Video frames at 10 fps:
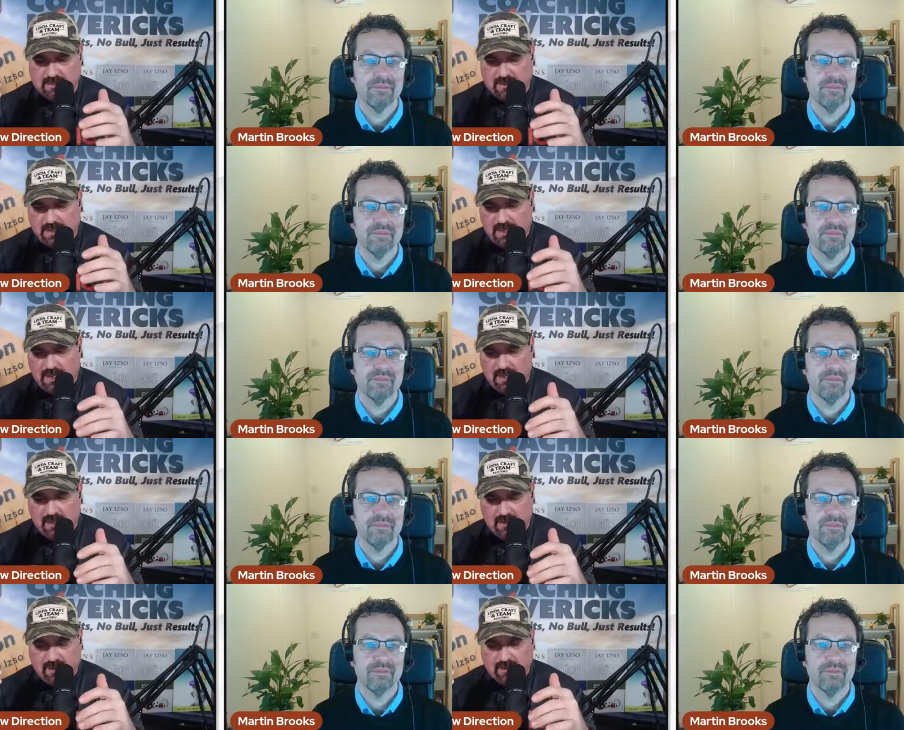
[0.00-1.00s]
Speaker 1: that
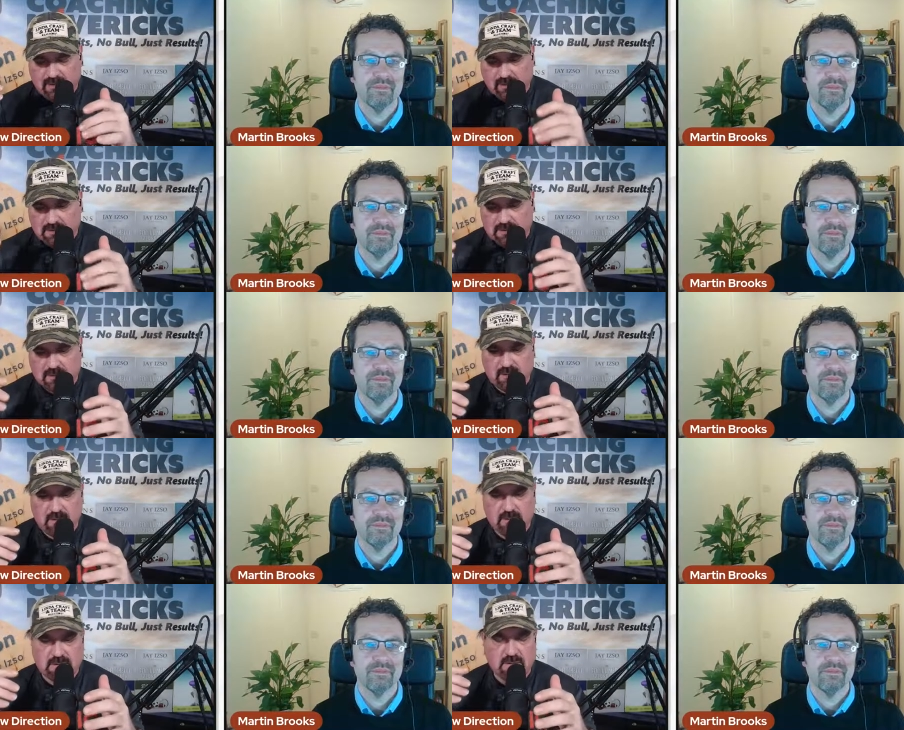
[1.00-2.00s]
the, the culture,
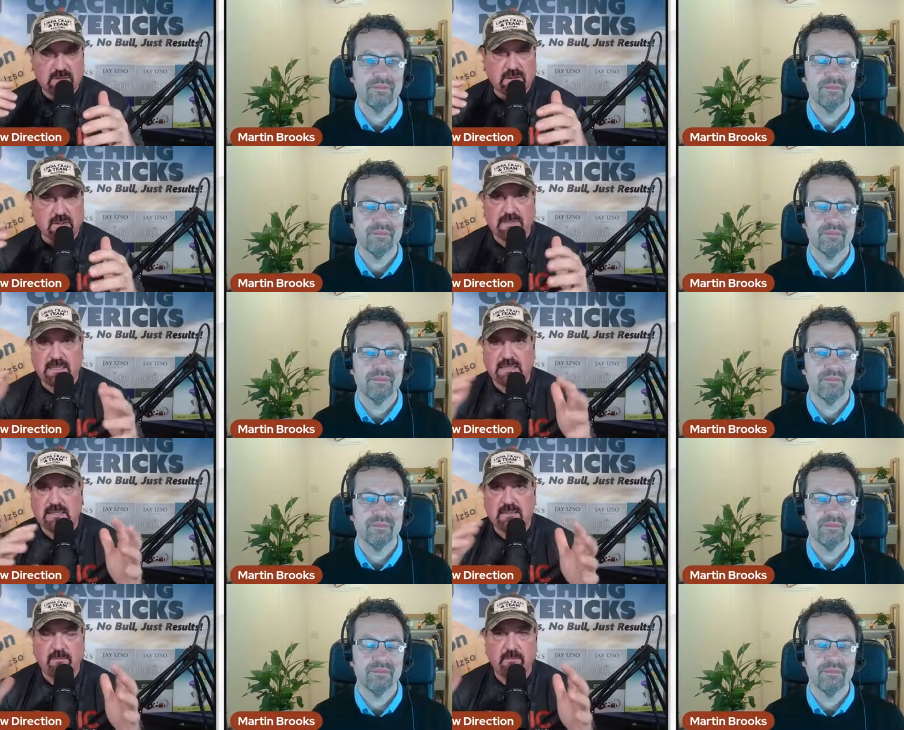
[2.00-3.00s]
the
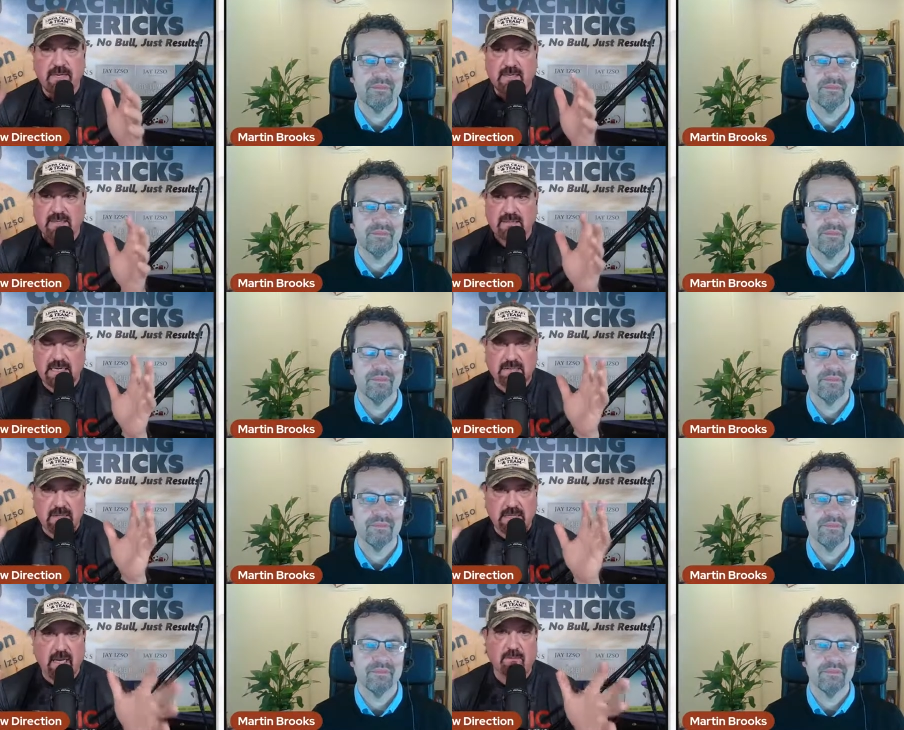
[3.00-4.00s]
circumstances, because it's
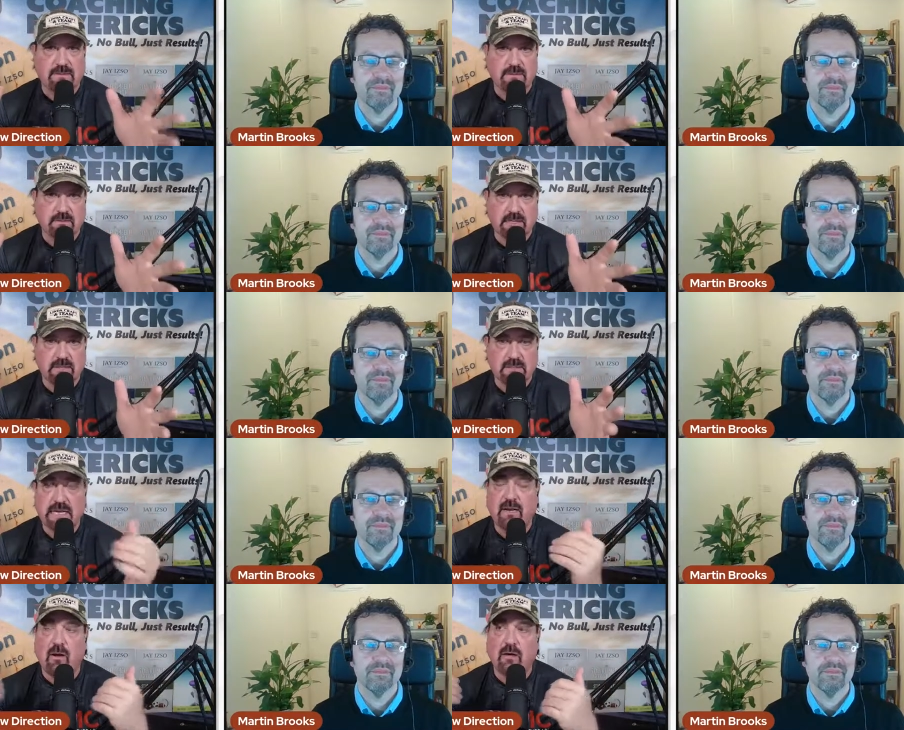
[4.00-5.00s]
going to help us really
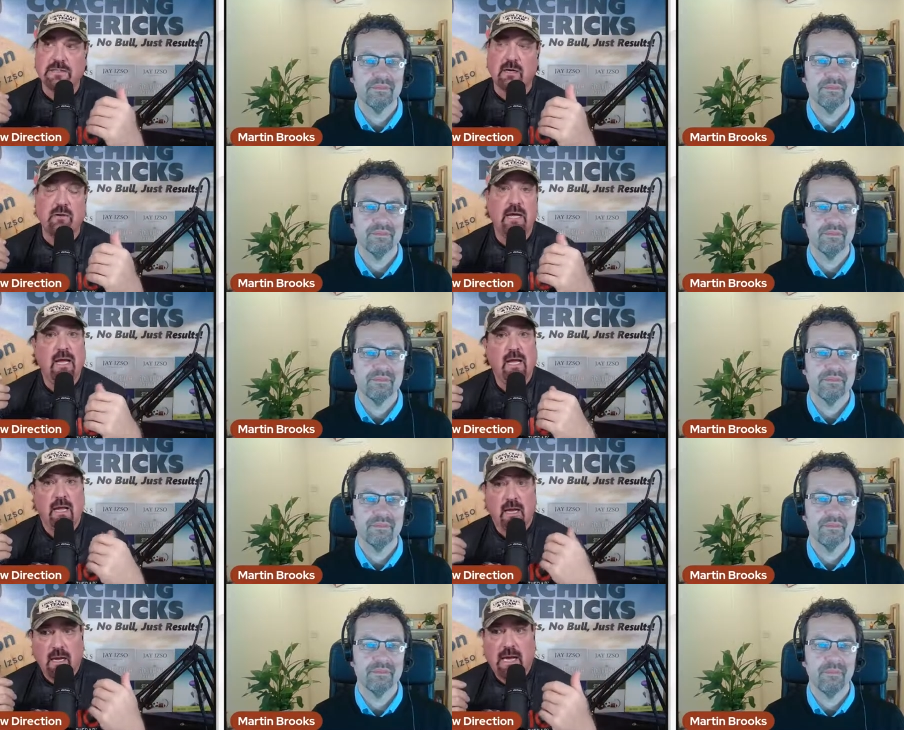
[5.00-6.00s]
understand. Also,
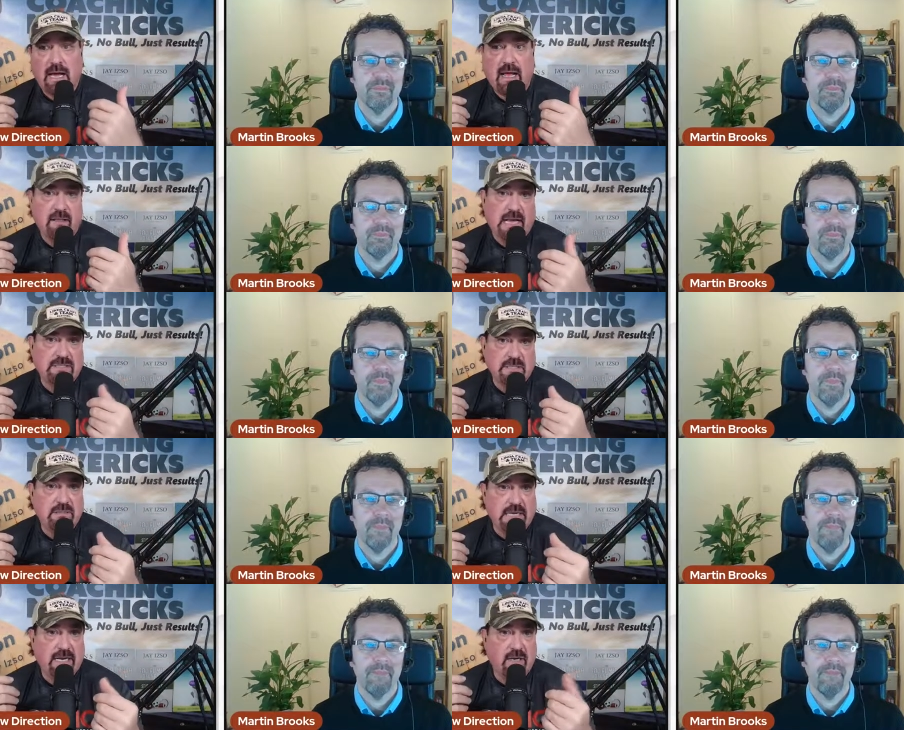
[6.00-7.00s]
as you
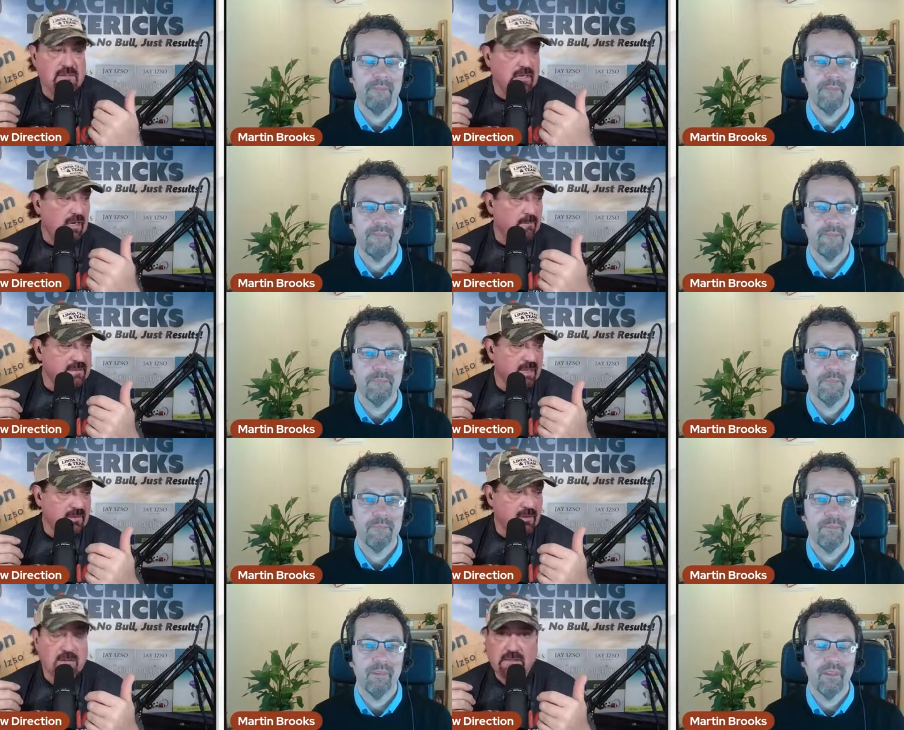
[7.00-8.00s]
say, you know, it's going to help us
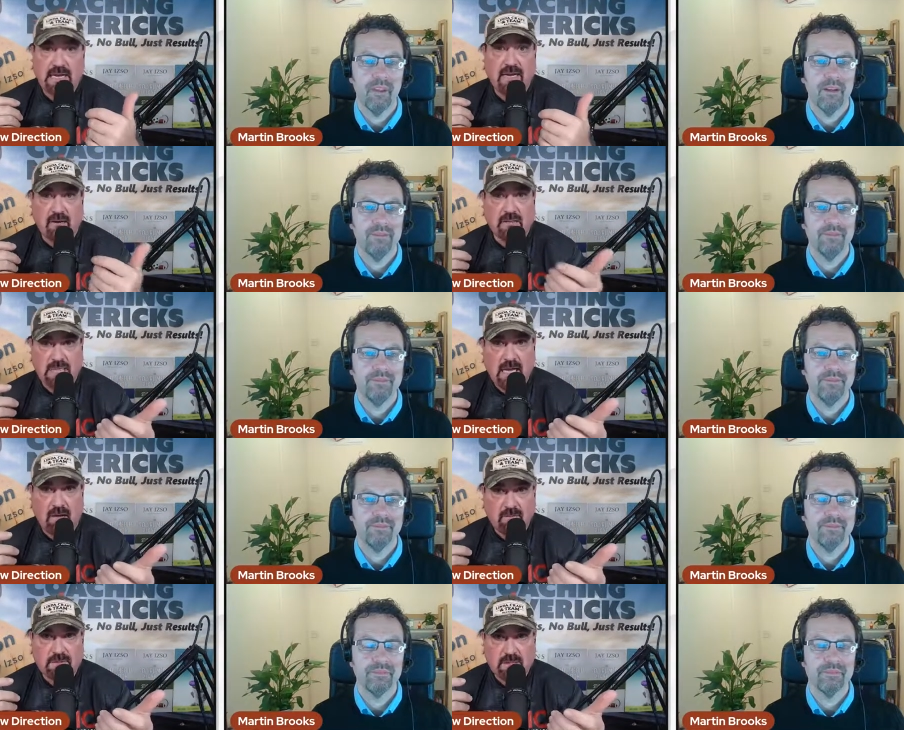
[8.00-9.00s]
understand
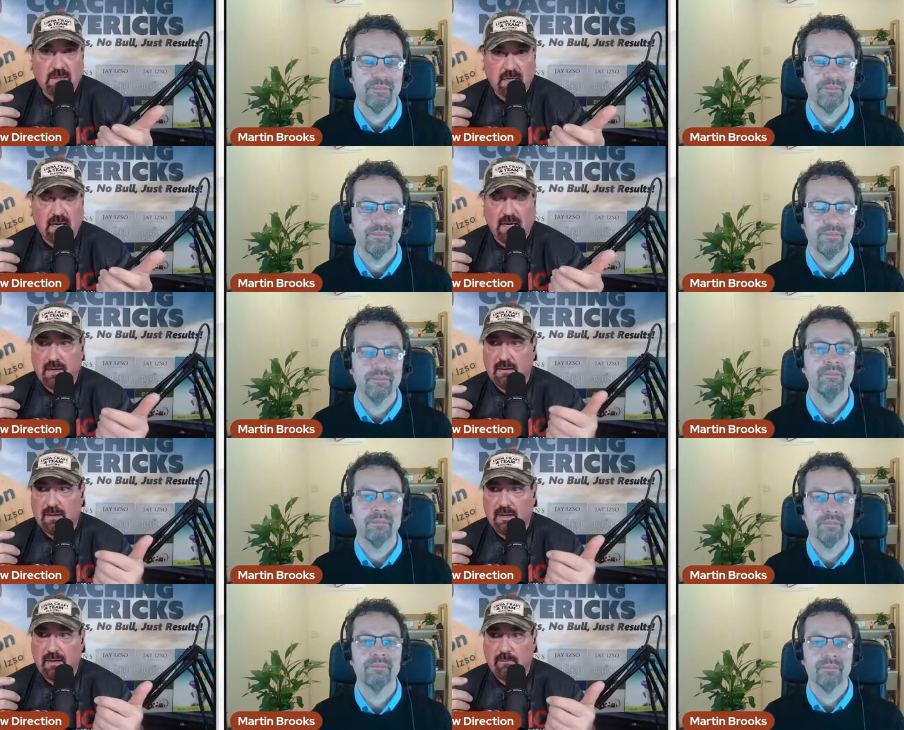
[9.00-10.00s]
ourselves uh, mm.
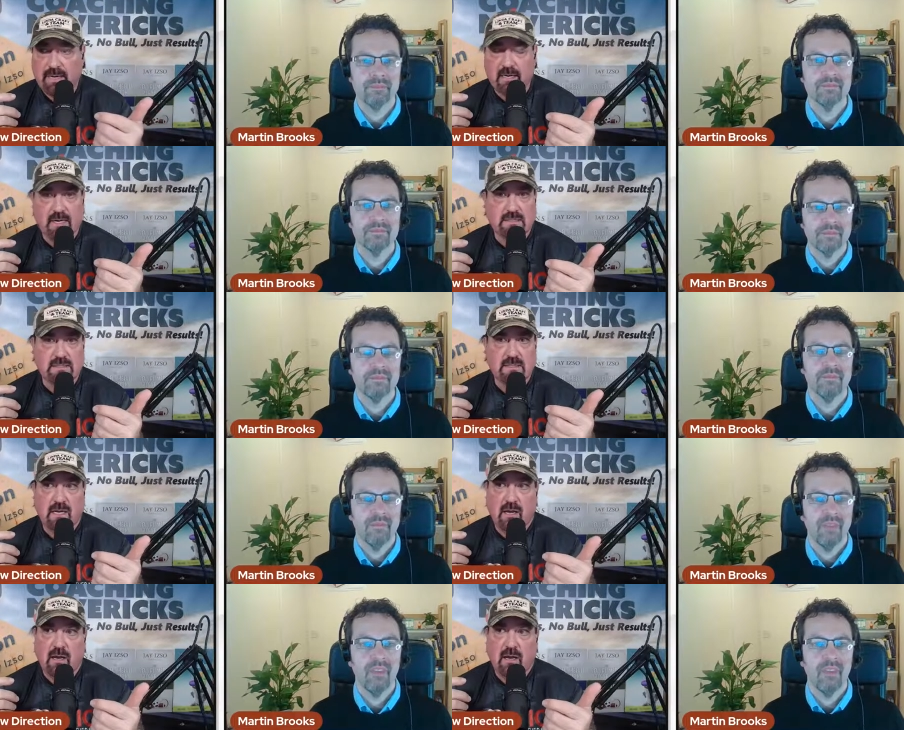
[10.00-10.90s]
because